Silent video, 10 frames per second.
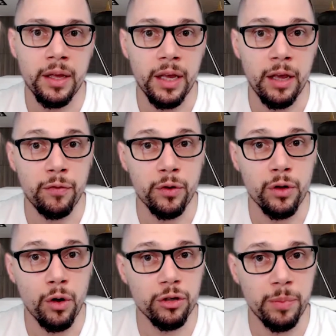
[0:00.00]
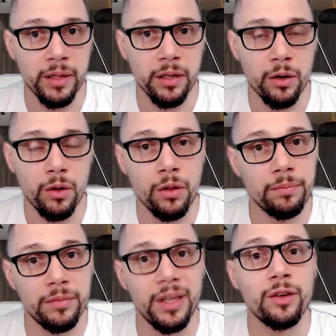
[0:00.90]
If you don't spend it all,
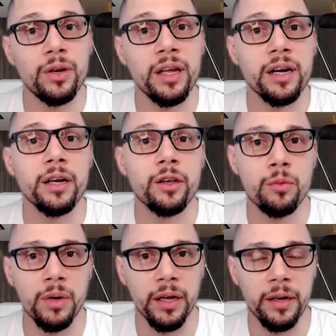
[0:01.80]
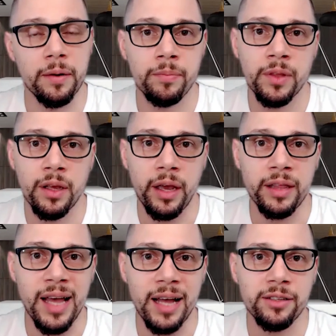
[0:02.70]
then you let it accumulate.
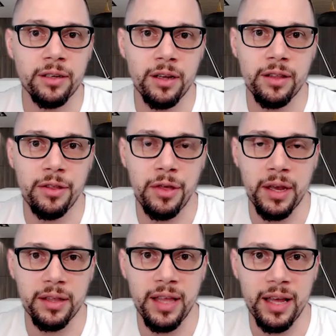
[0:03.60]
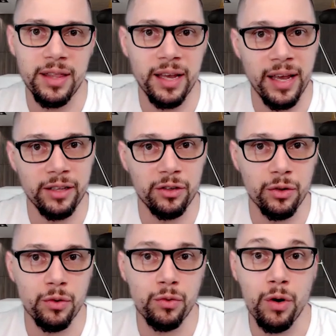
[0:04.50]
And that's another thing that then gets
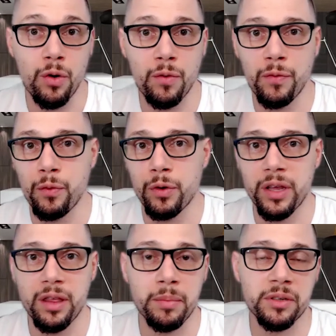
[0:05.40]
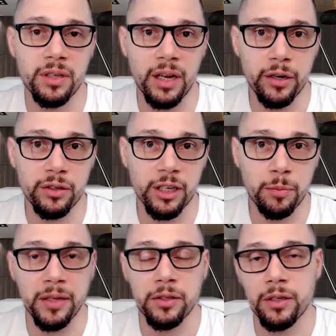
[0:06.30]
to grow for either miscellaneous
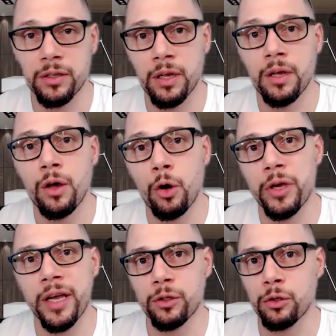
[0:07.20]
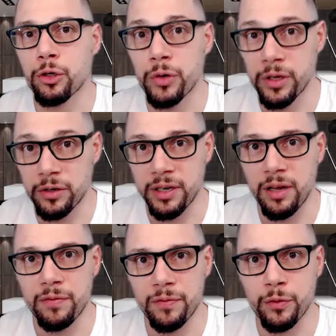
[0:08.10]
expenses, or you get to treat
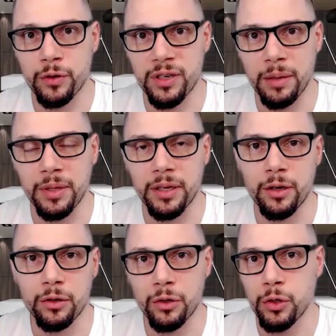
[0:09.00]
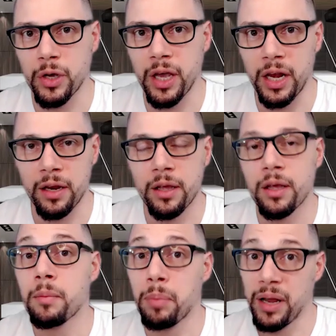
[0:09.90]
yourself for something, so you can
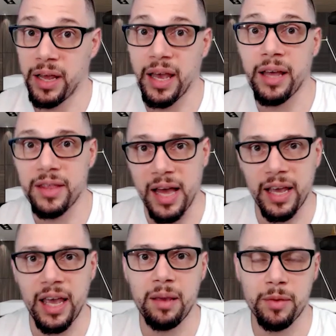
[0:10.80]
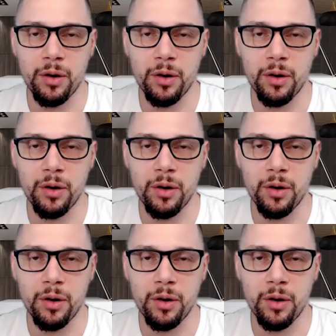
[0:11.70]
play again that game.